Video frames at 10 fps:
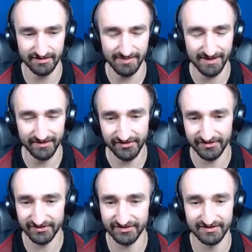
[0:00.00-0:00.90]
Come on, this
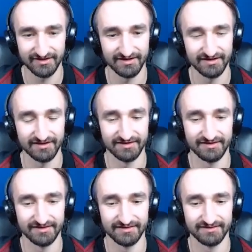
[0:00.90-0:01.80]
is. I keep getting one
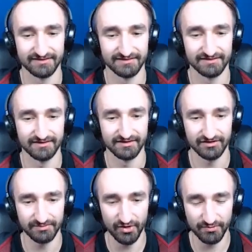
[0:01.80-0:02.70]
shot.
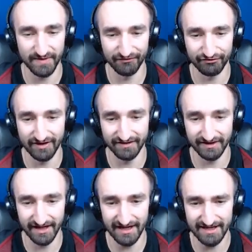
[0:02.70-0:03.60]
It's supposed to be a
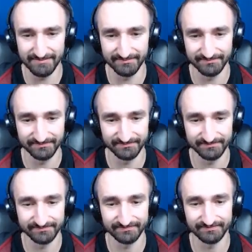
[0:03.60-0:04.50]
friendly game.
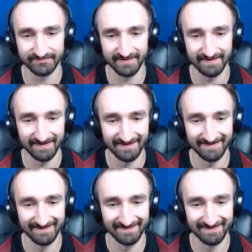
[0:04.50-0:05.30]
Hey, Steve.